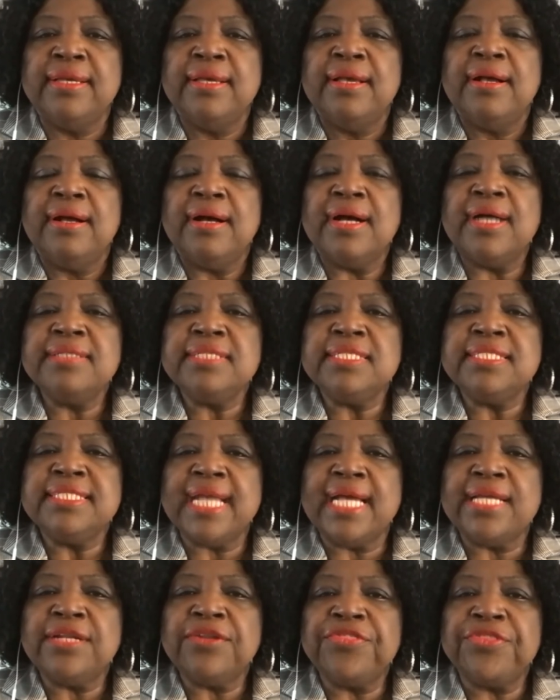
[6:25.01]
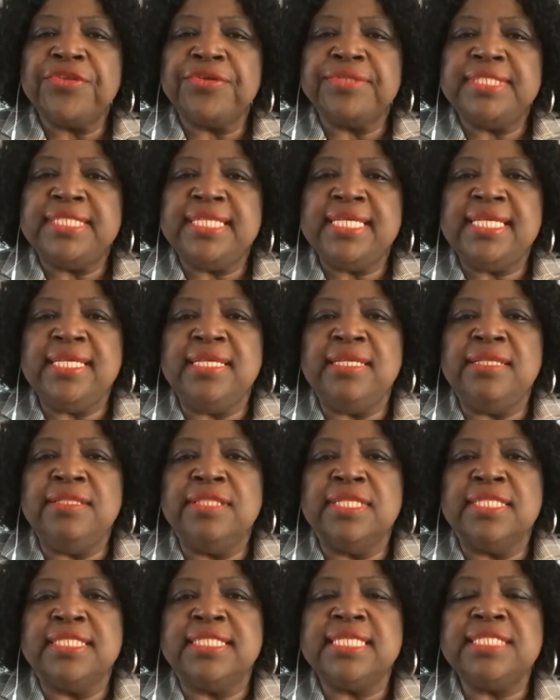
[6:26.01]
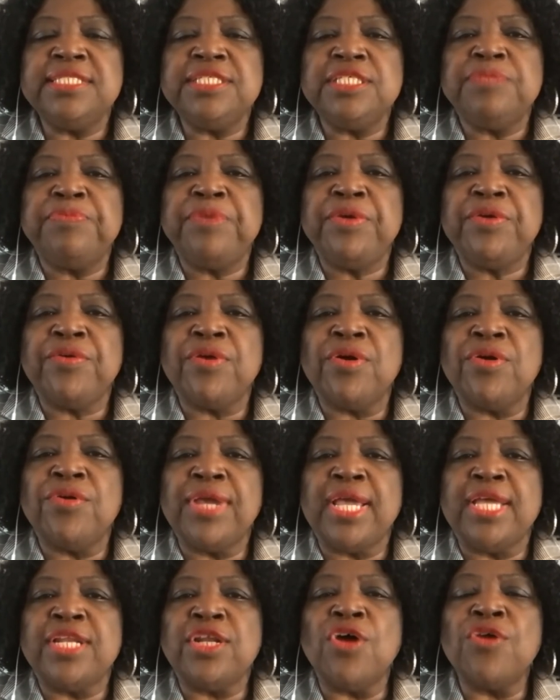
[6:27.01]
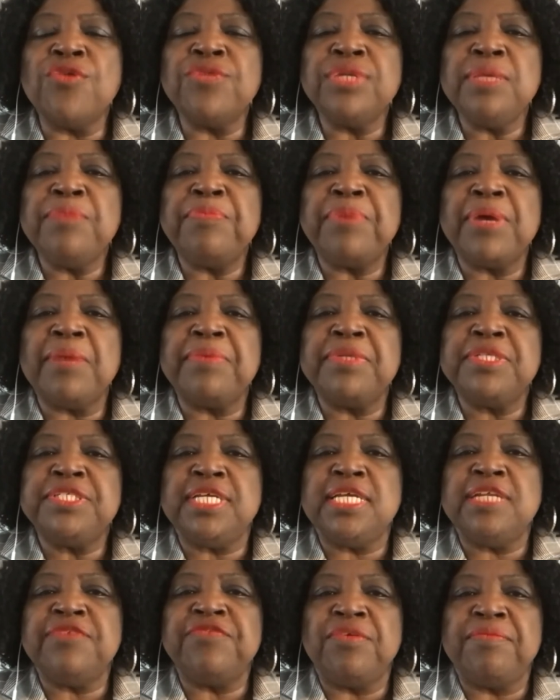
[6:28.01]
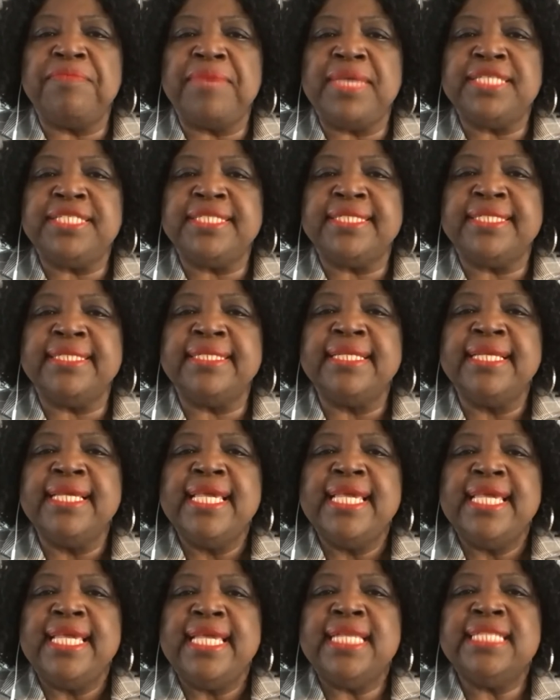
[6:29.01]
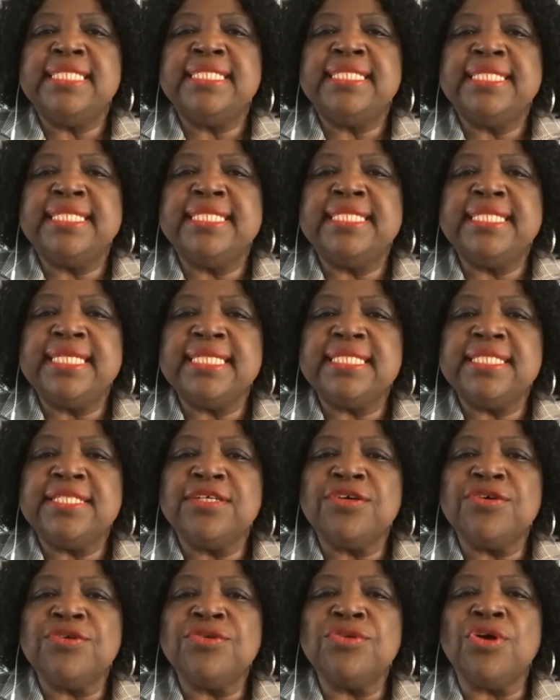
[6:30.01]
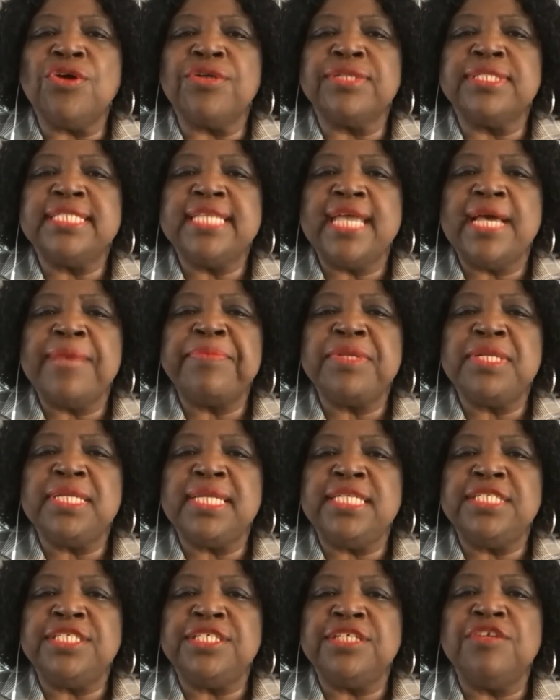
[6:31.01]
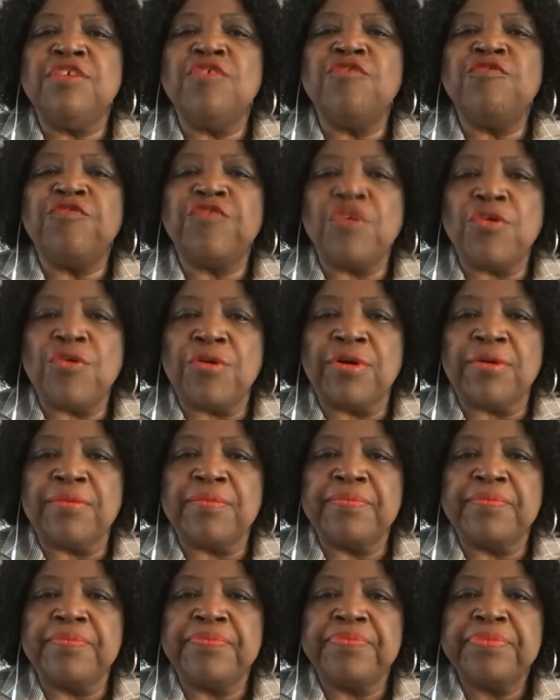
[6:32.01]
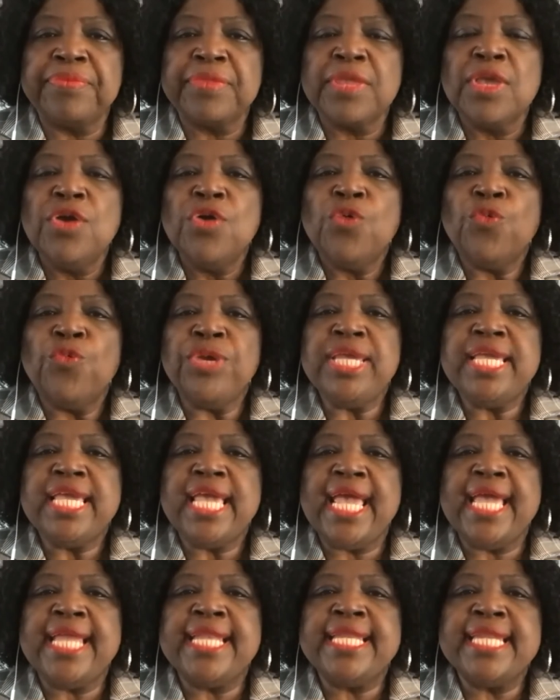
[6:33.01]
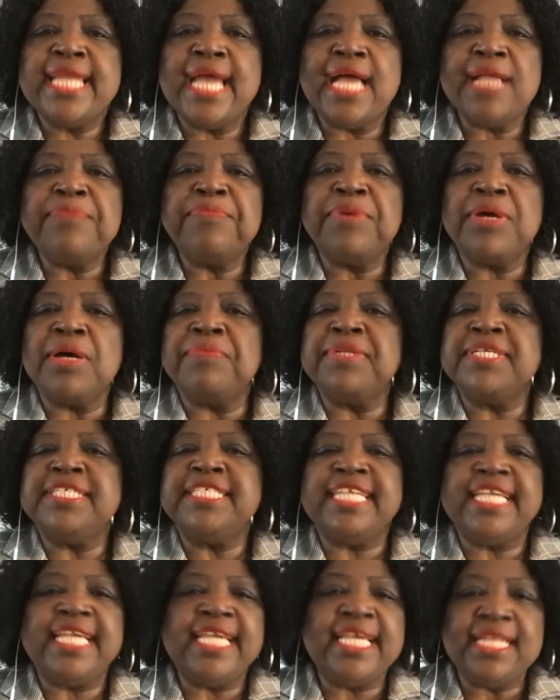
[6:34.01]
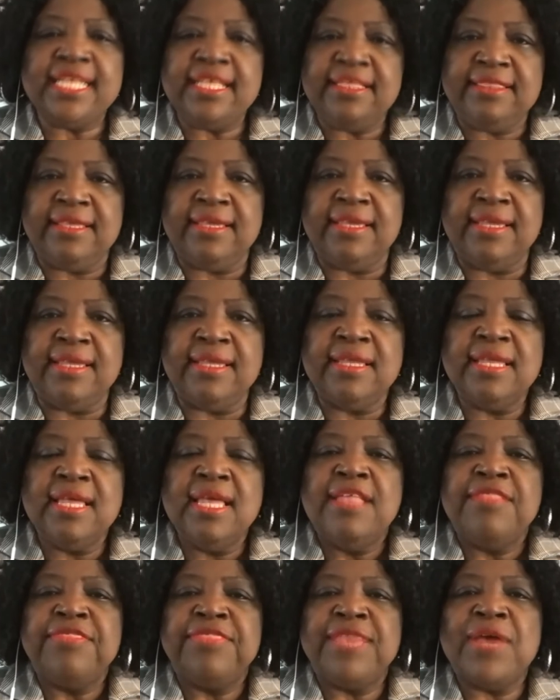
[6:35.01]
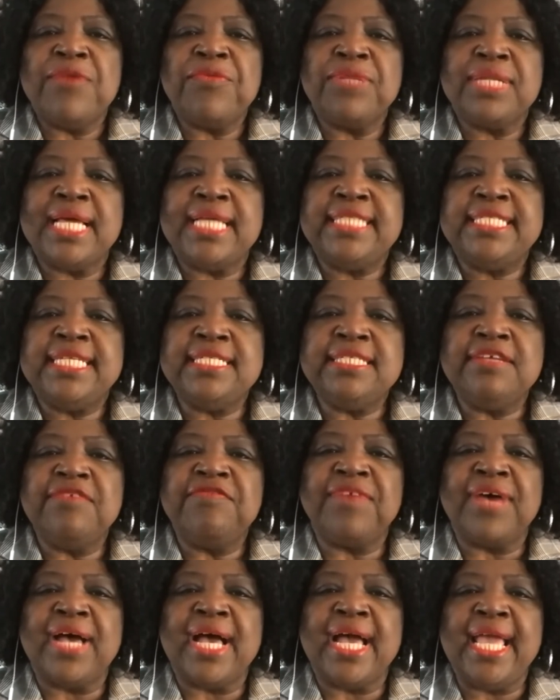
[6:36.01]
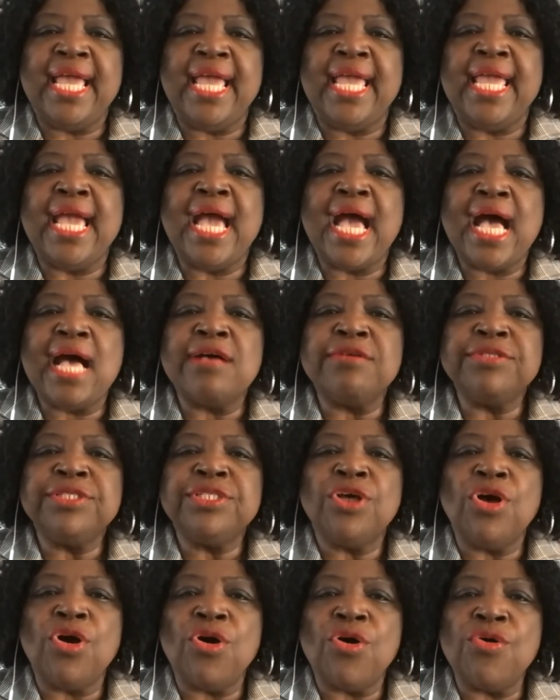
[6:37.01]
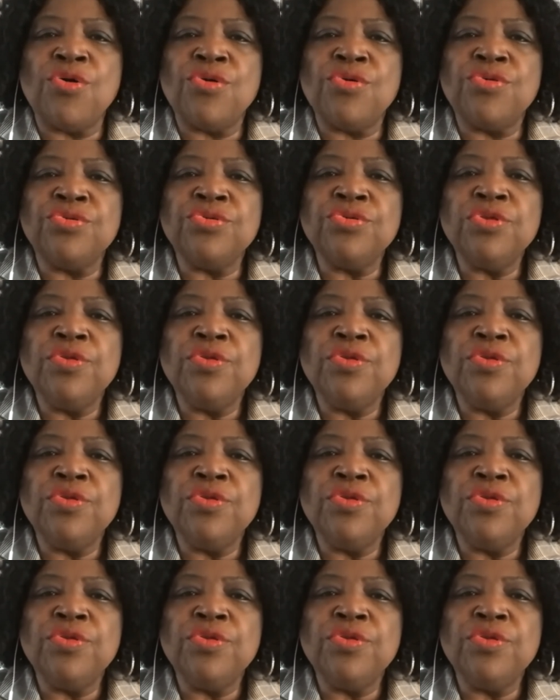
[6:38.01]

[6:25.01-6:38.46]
Under Title 13, the Census Bureau can only publish information in statistical or tabulation form. We cannot publish anything that will identify a household